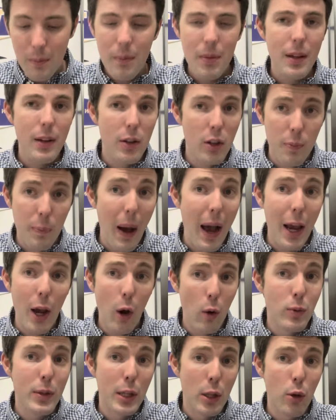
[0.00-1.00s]
despite
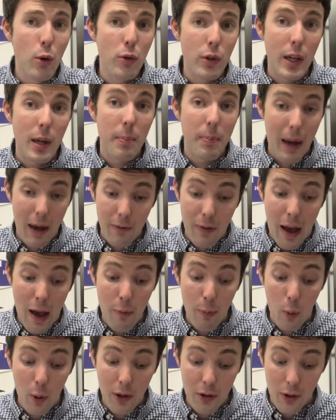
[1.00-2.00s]
only losing by five
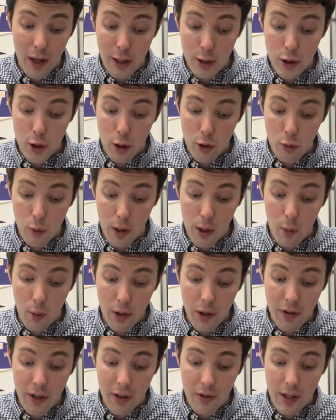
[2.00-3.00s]
points last year, a twenty-one to
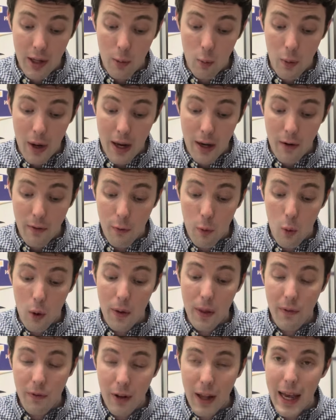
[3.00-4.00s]
sixteen win for
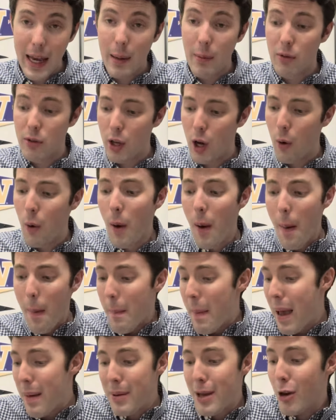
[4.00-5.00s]
the Flames. So
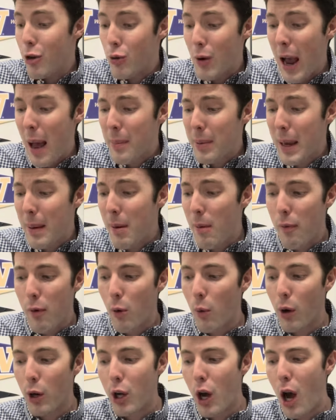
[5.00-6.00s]
maybe a trap game if you
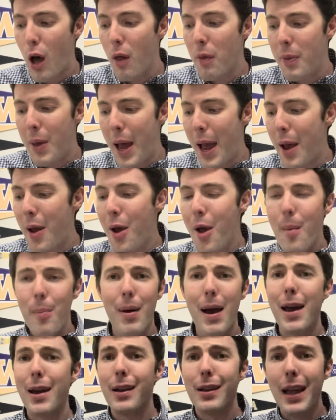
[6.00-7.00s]
want to call it that, but
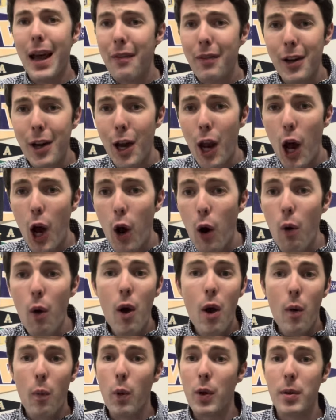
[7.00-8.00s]
at eleven and oh
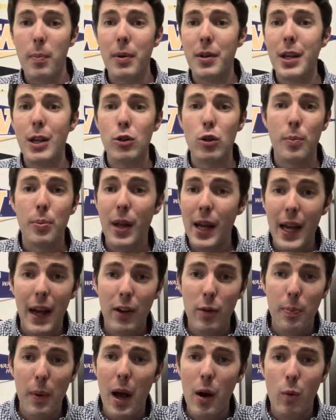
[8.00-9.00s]
with a potential playoff
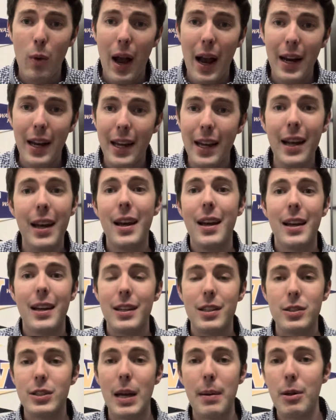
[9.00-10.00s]
spot riding,
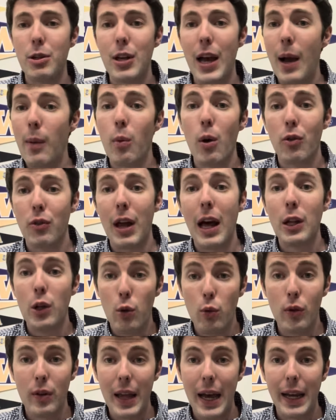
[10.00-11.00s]
Jamie Chadwell's not
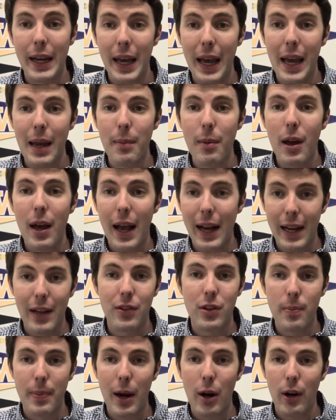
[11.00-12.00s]
losing that game against
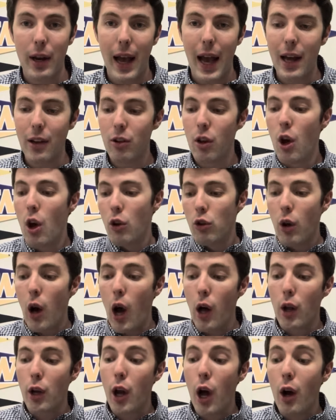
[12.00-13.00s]
the Bearcats. So
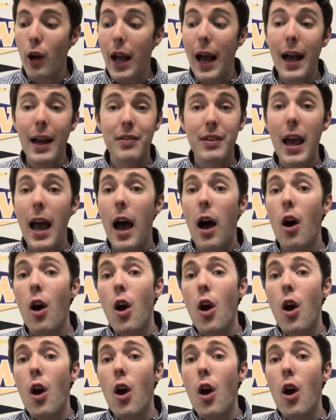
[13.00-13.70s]
all in all, guys, yeah,